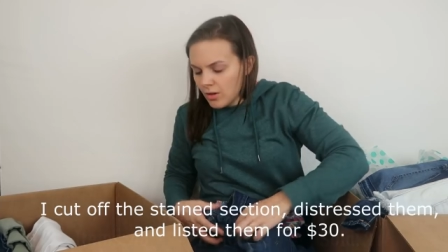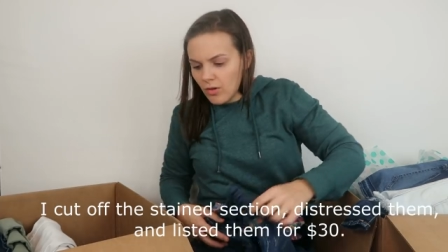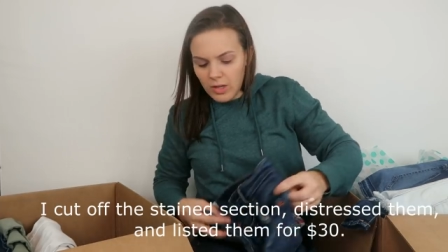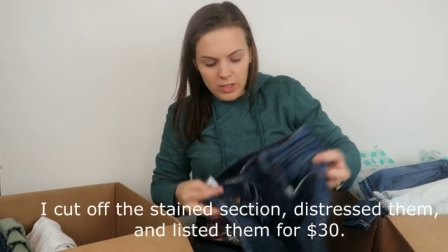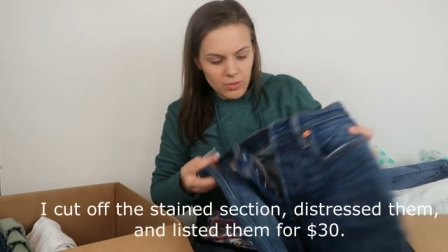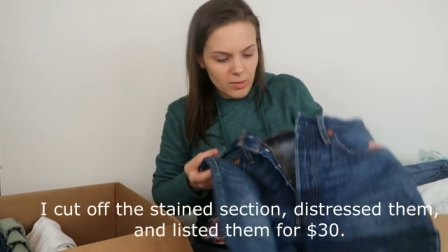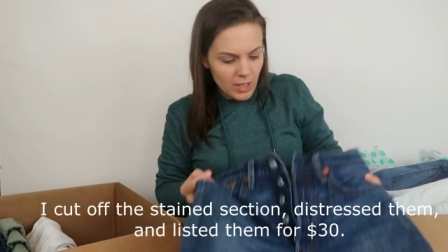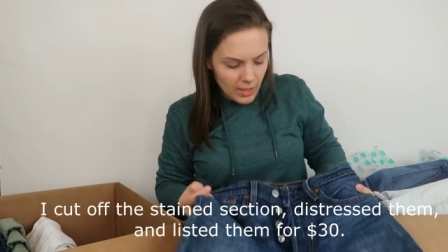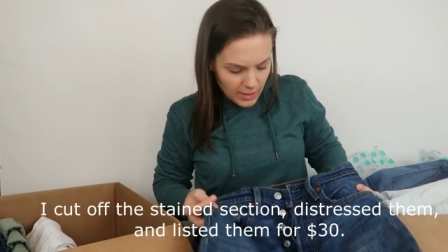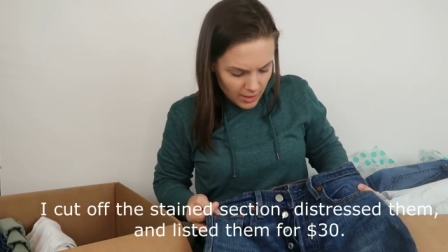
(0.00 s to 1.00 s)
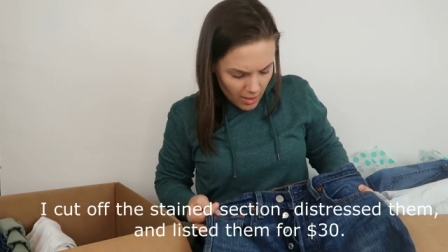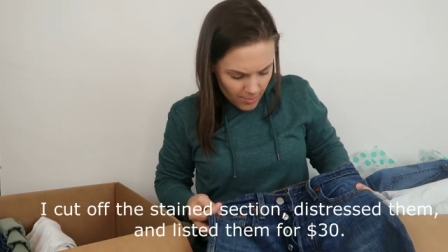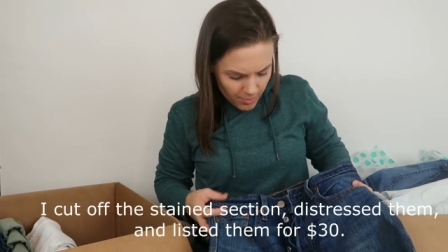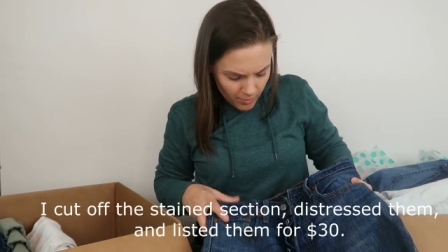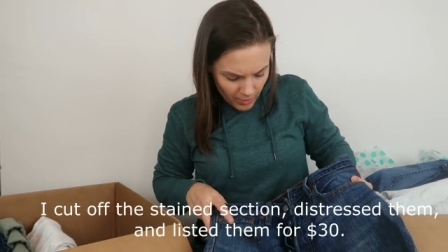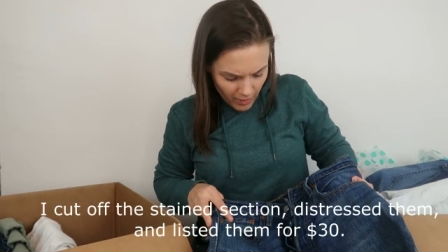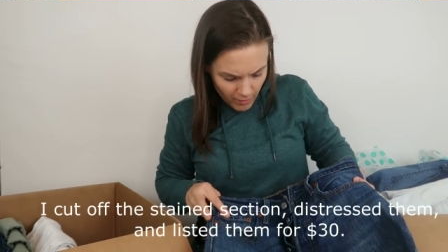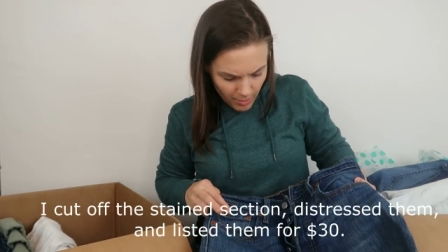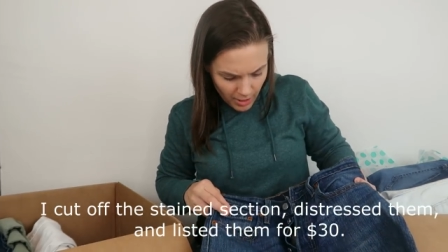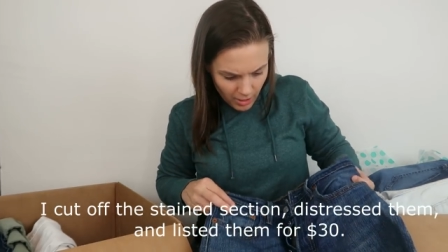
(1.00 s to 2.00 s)
Okay, so next up we have
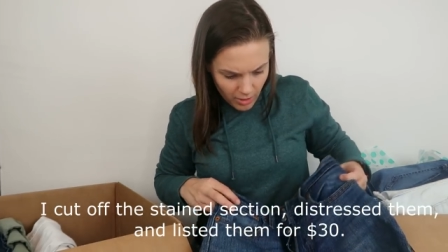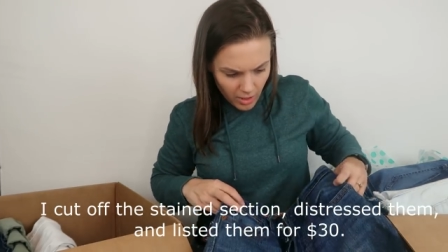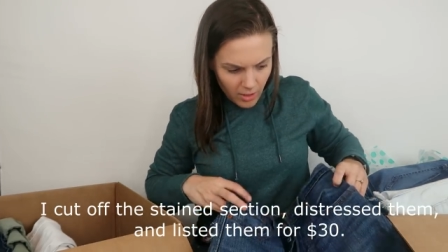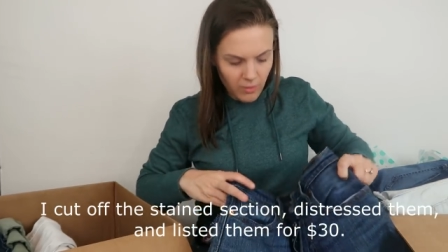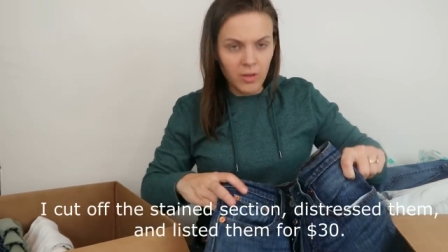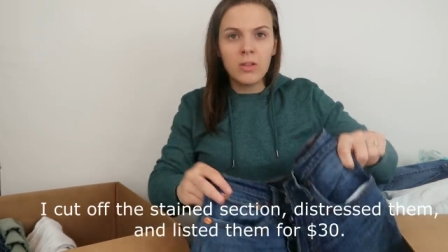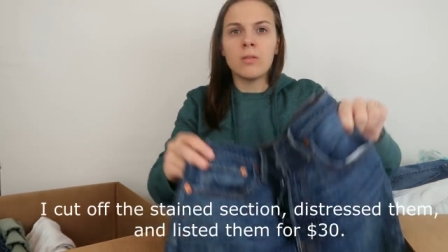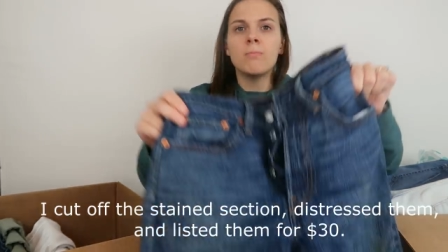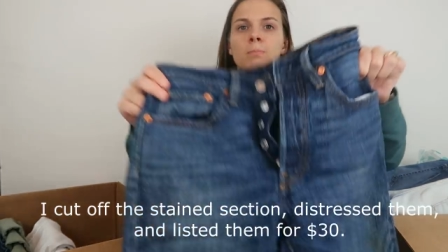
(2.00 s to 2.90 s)
a pair of